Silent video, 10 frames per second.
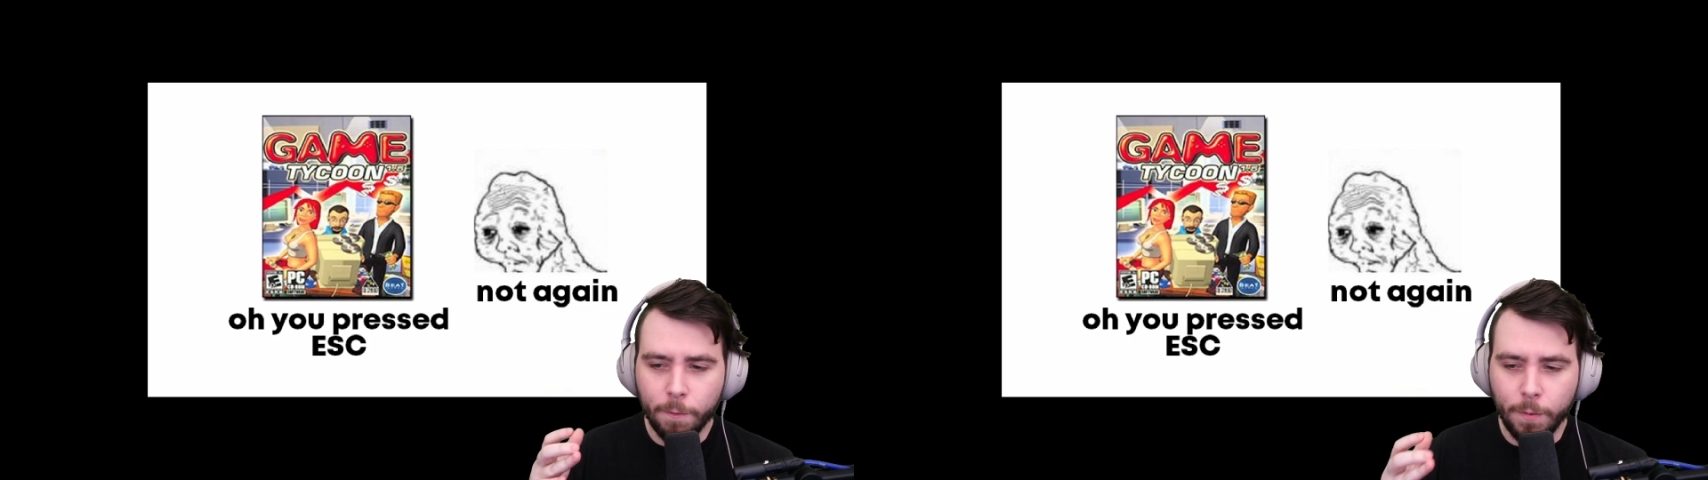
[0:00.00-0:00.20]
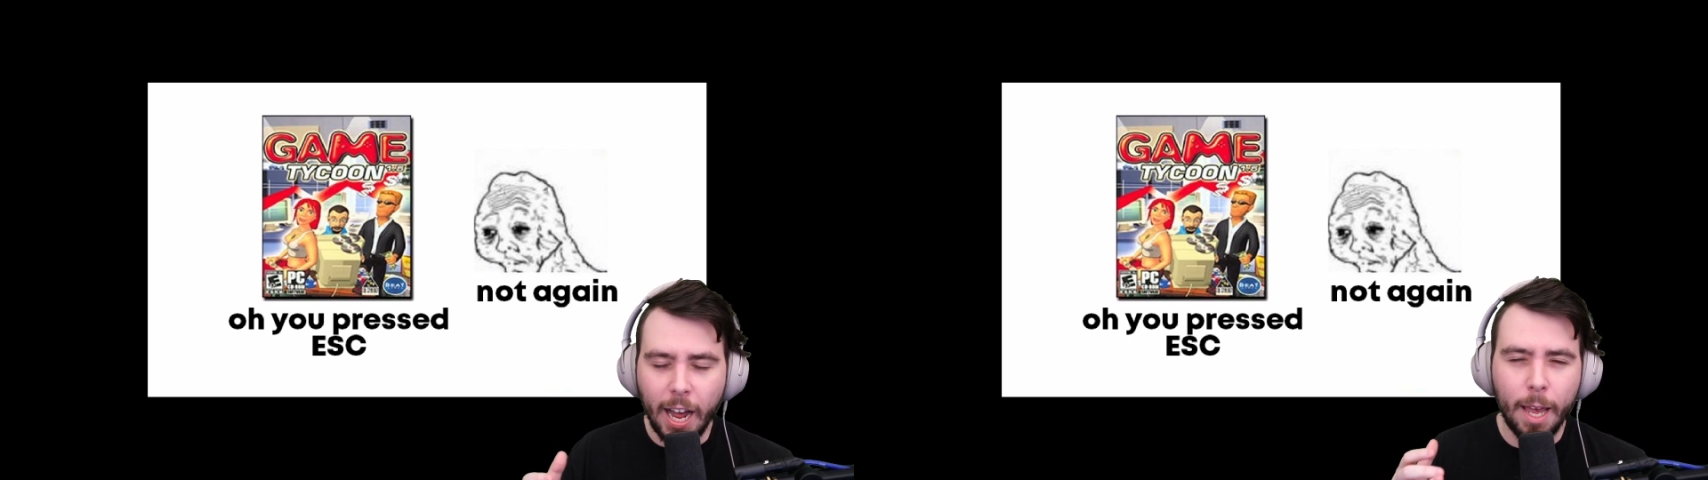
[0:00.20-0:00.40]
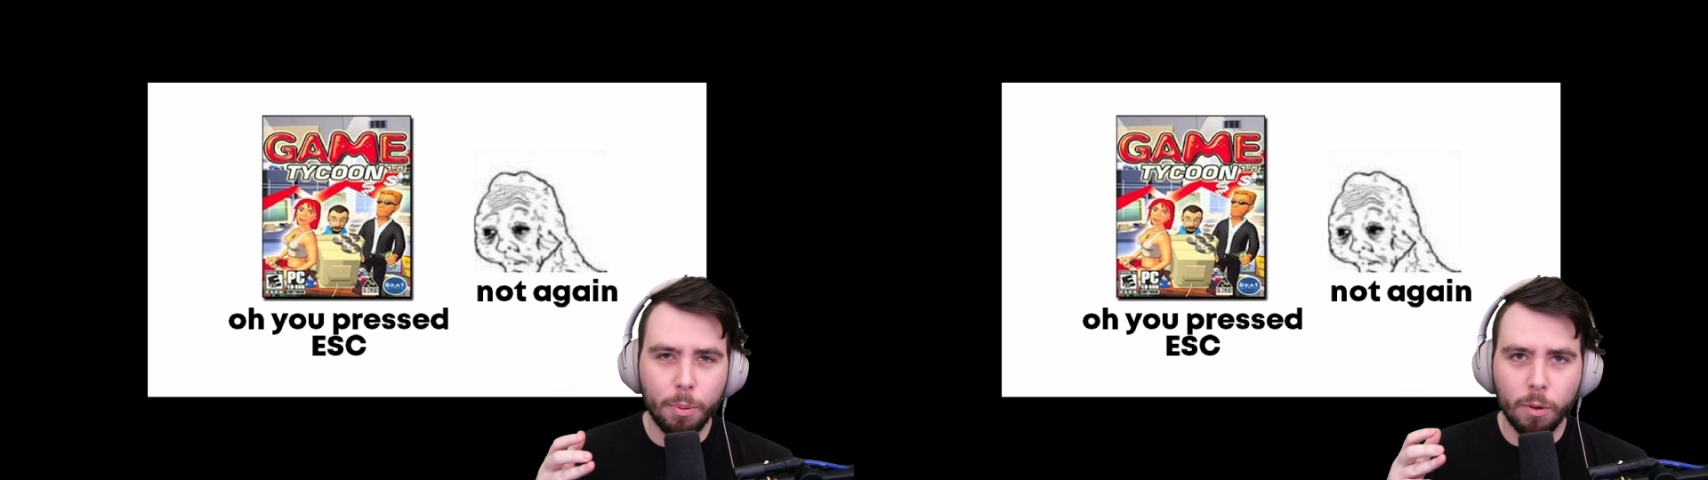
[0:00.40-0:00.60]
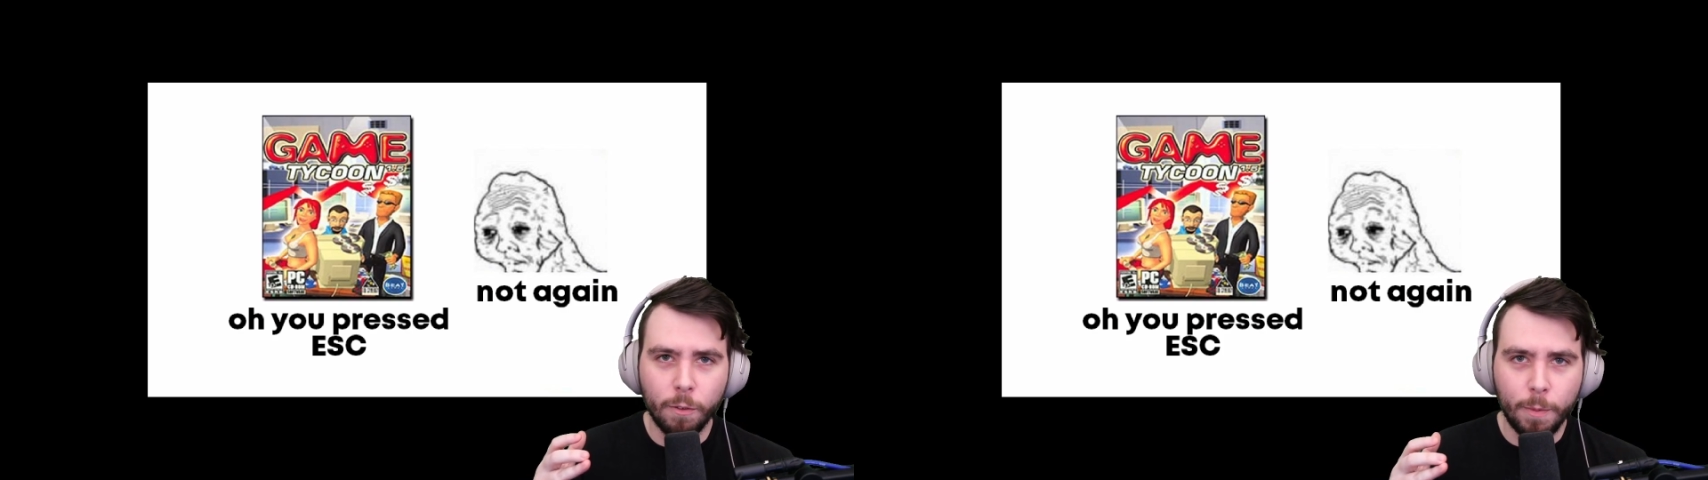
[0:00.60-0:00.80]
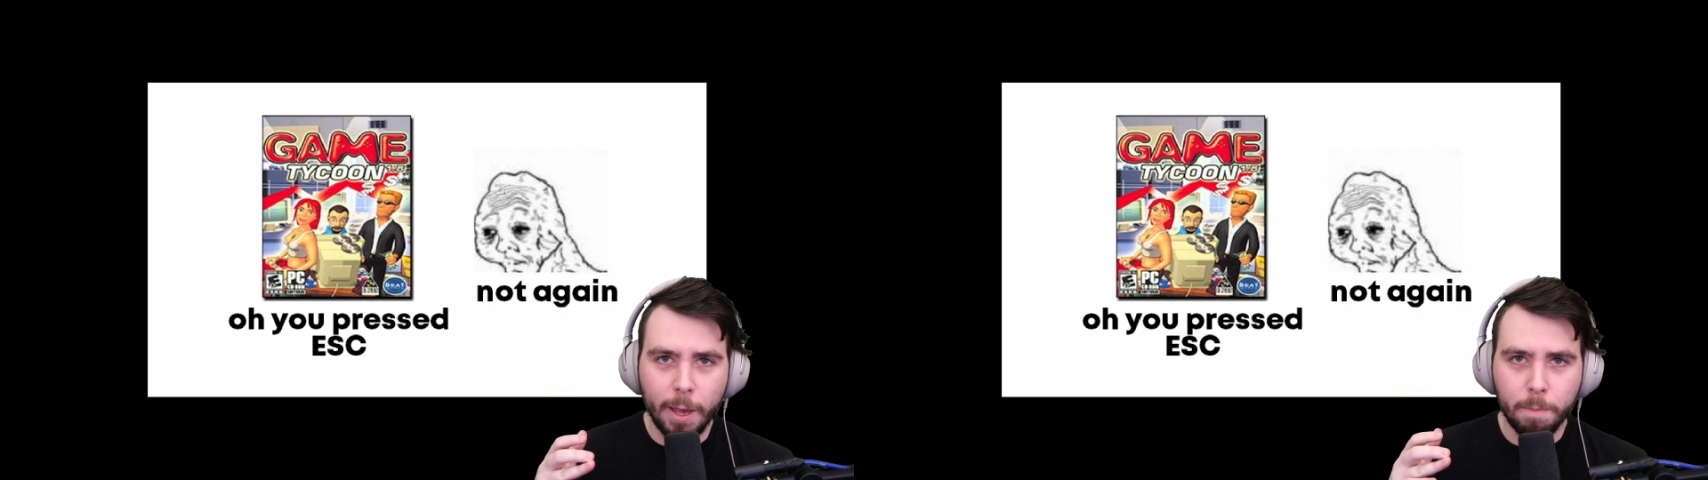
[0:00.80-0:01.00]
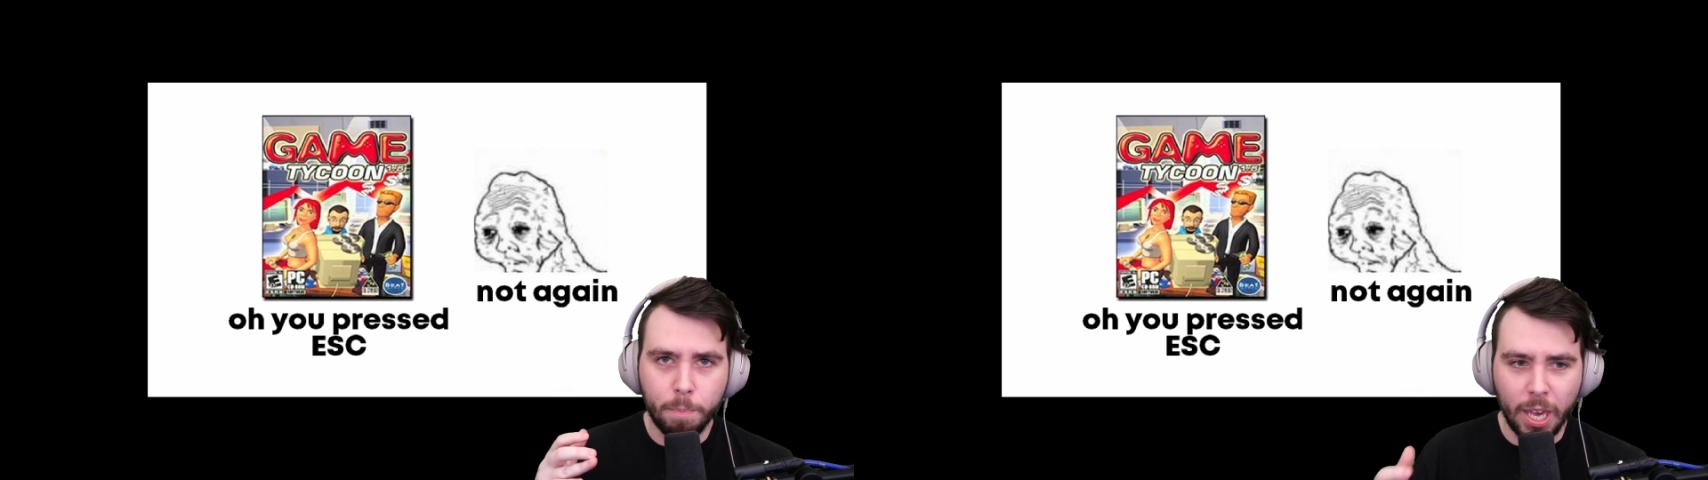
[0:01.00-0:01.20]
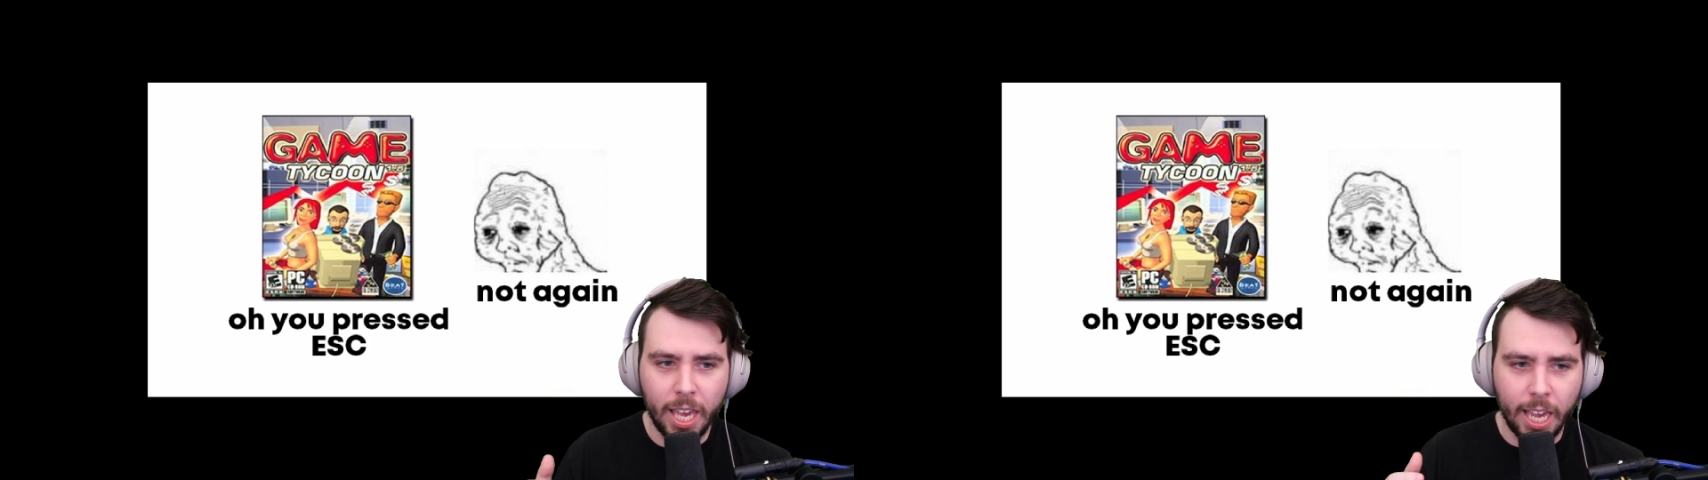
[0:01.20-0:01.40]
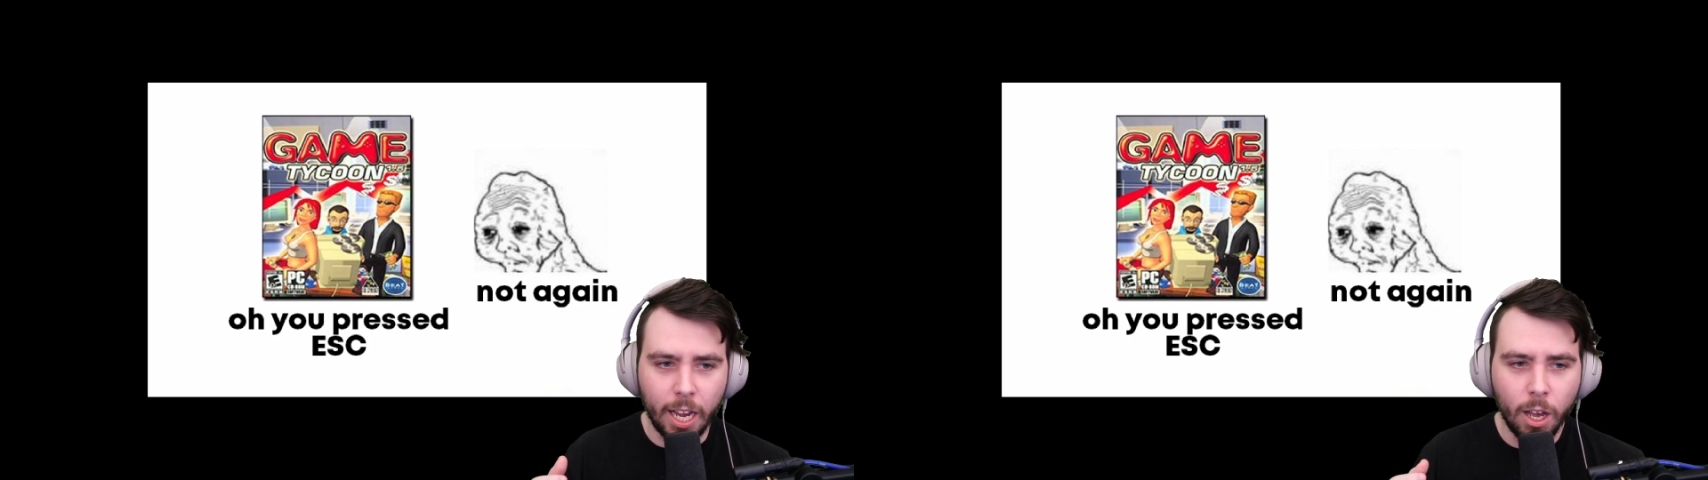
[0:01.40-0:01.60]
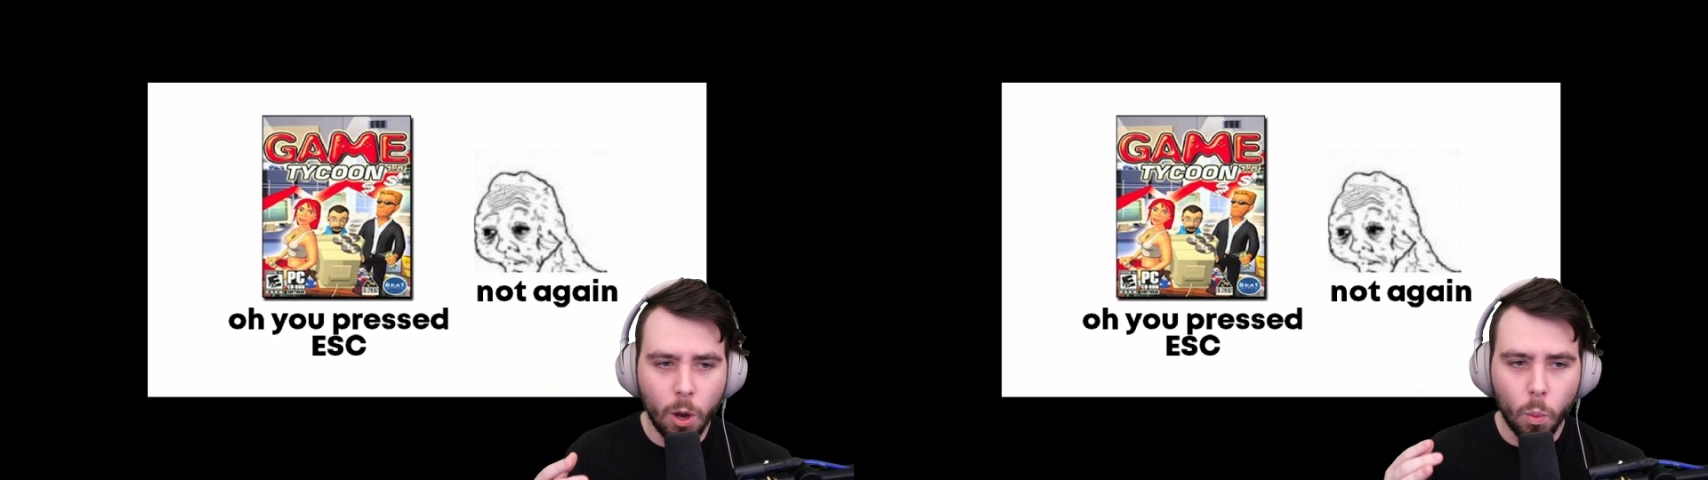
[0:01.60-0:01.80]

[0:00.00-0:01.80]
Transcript: fiber of my being